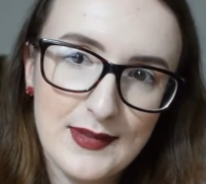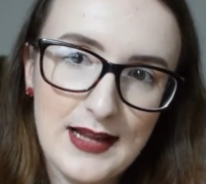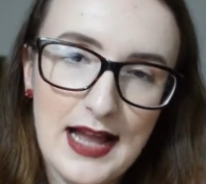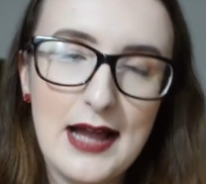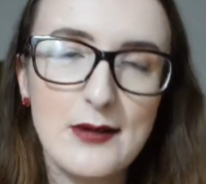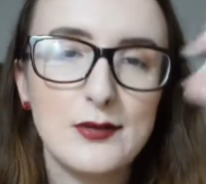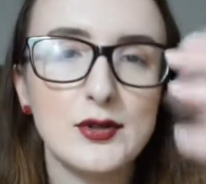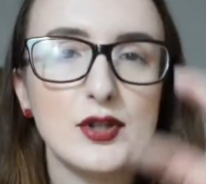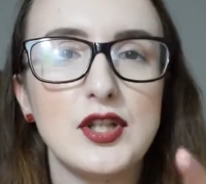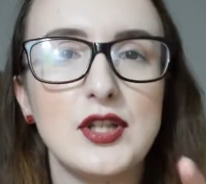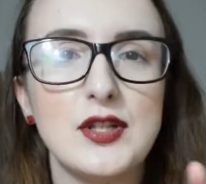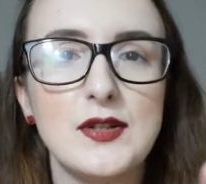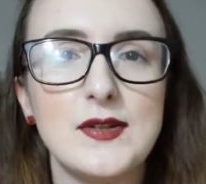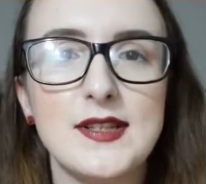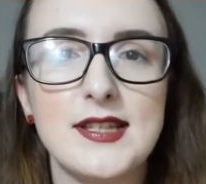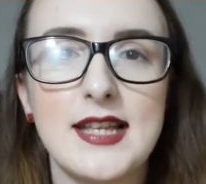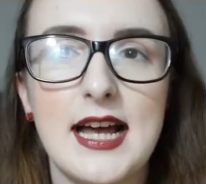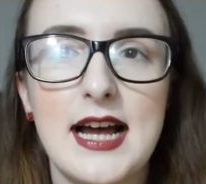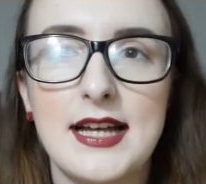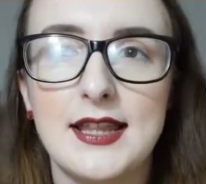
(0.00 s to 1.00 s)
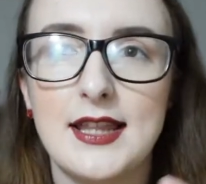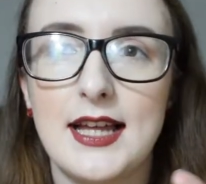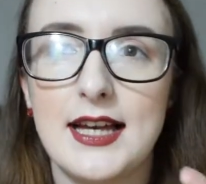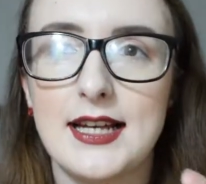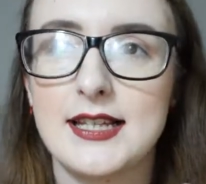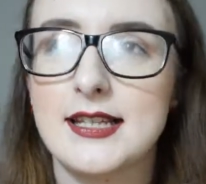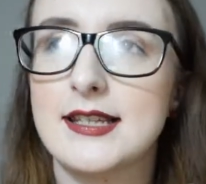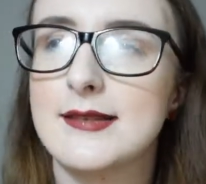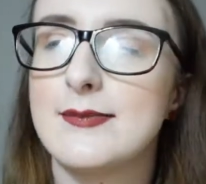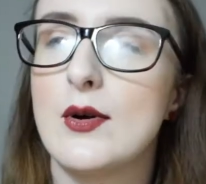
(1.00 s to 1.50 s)
I would use that in like
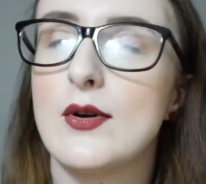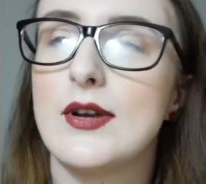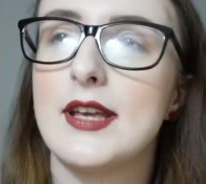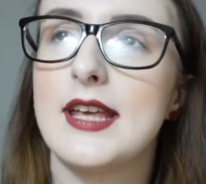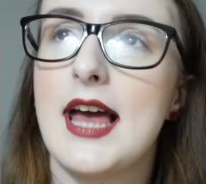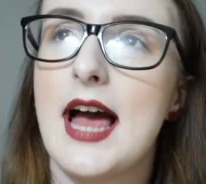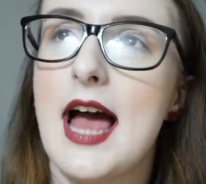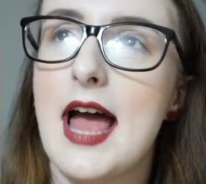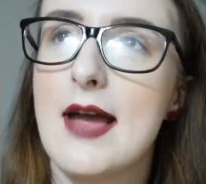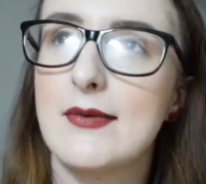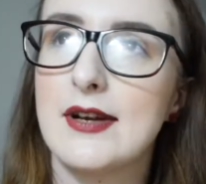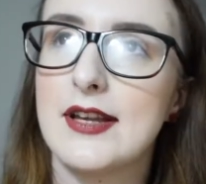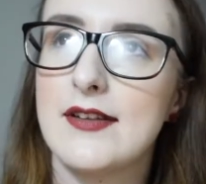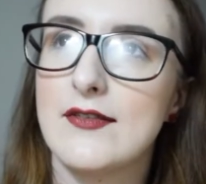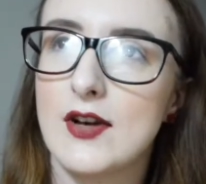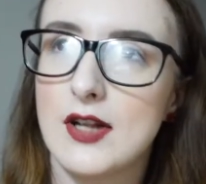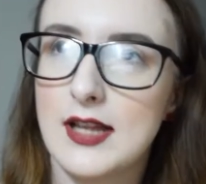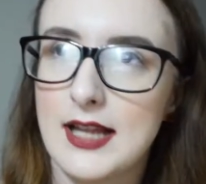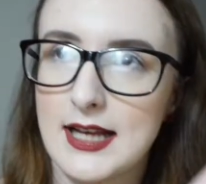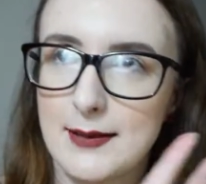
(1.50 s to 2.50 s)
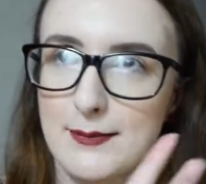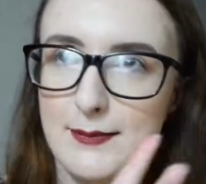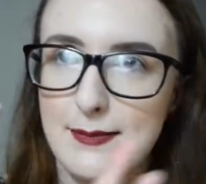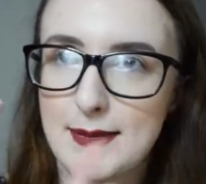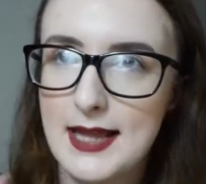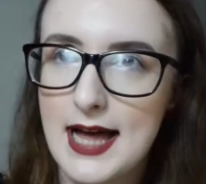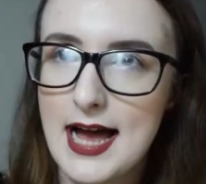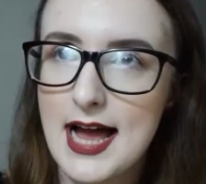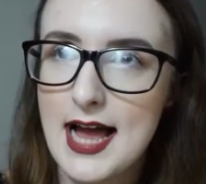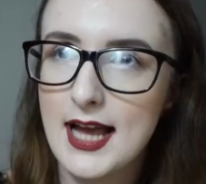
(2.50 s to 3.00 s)
a smoky eye where you've got like a
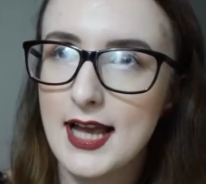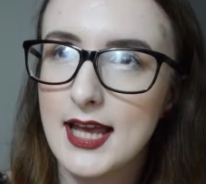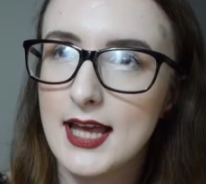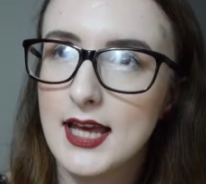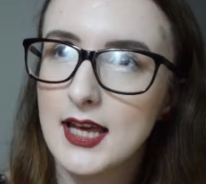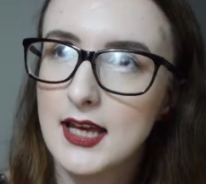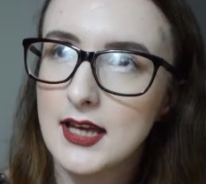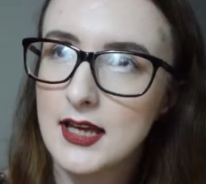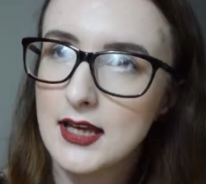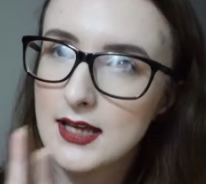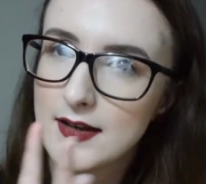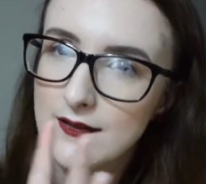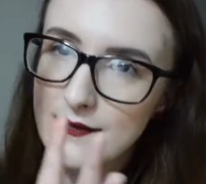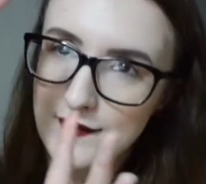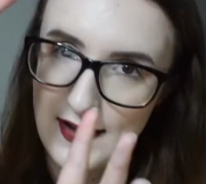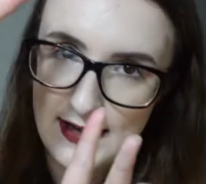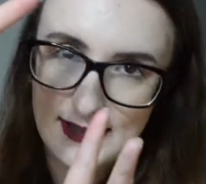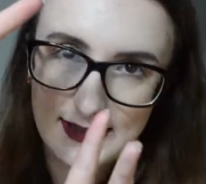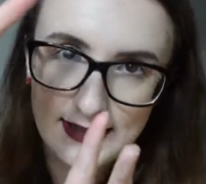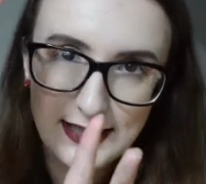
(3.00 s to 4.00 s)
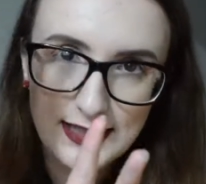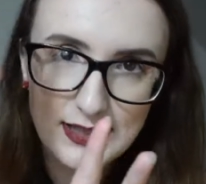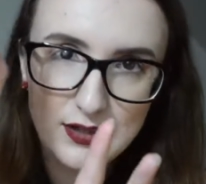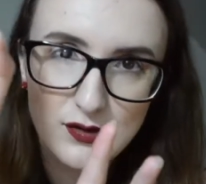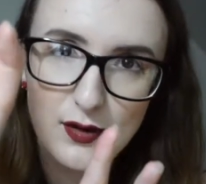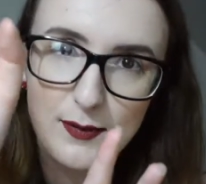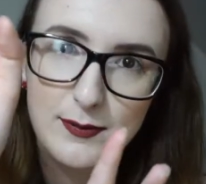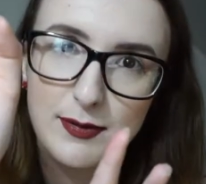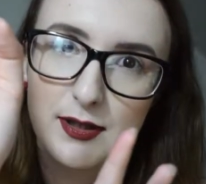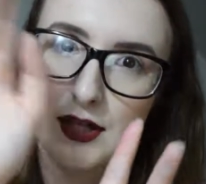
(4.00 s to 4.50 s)
black fading
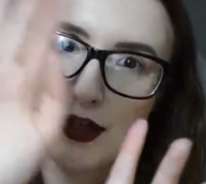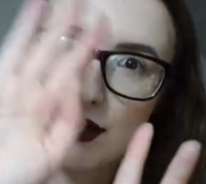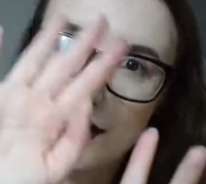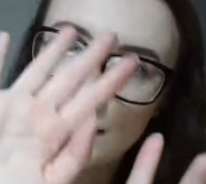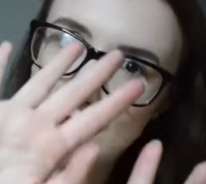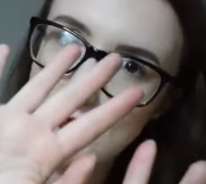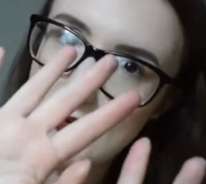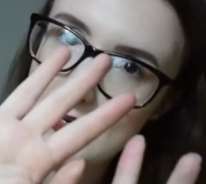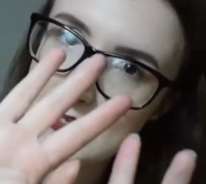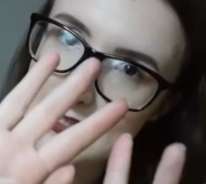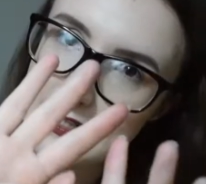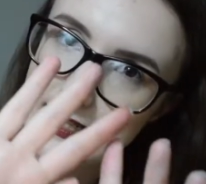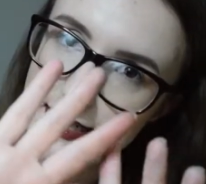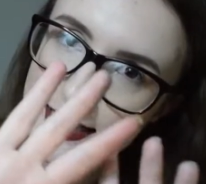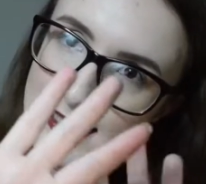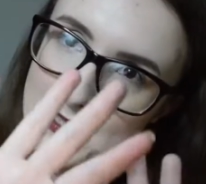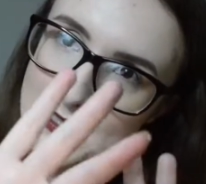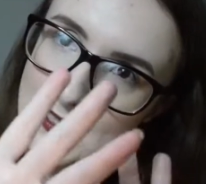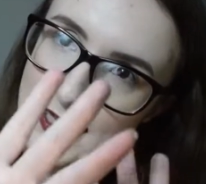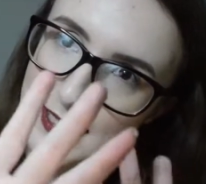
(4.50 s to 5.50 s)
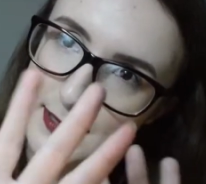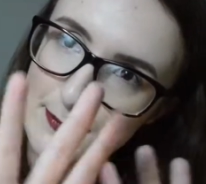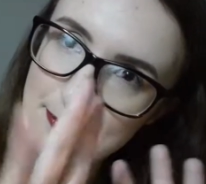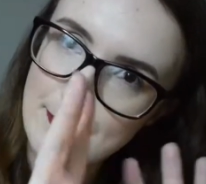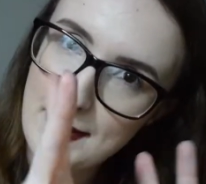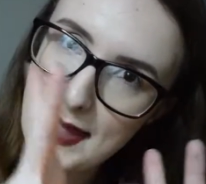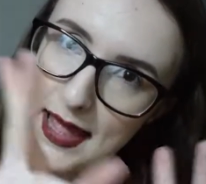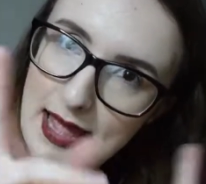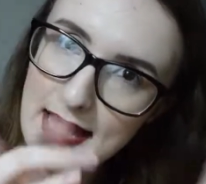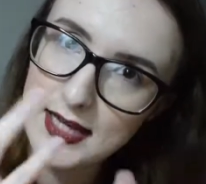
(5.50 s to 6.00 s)
into a blue, fading into like a
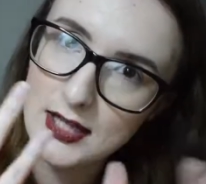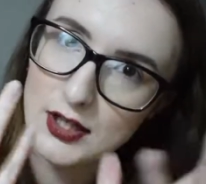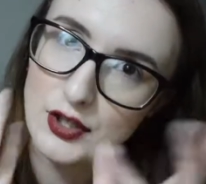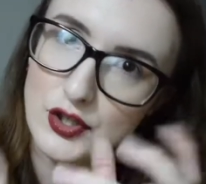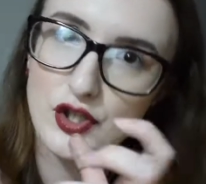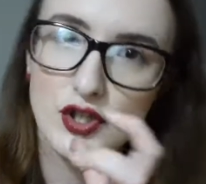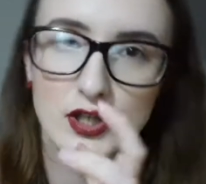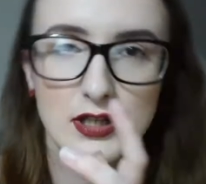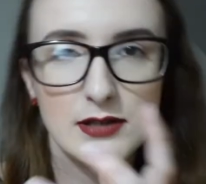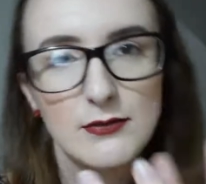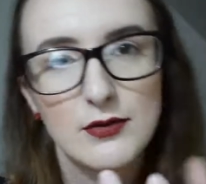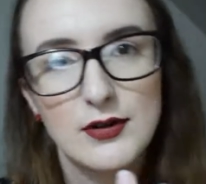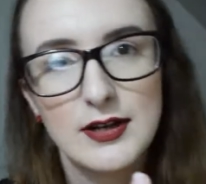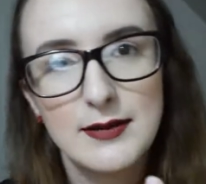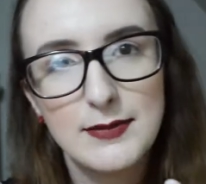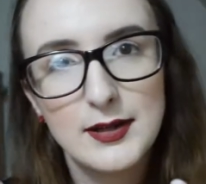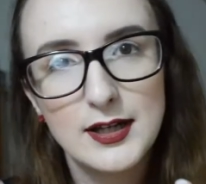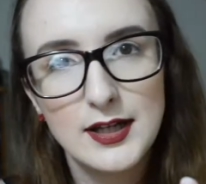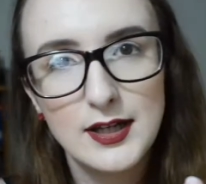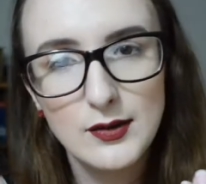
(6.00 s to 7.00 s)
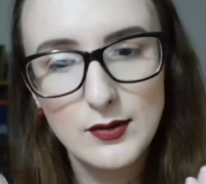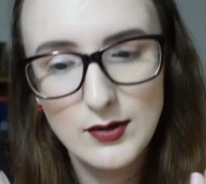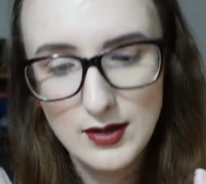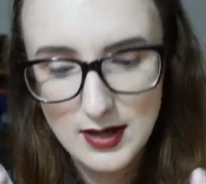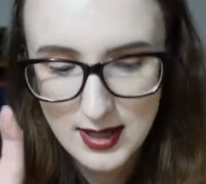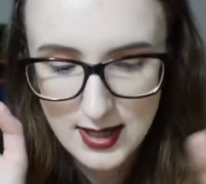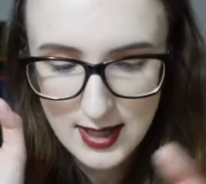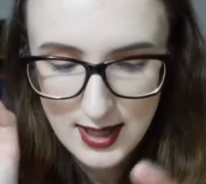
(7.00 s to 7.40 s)
pale shimmery blue.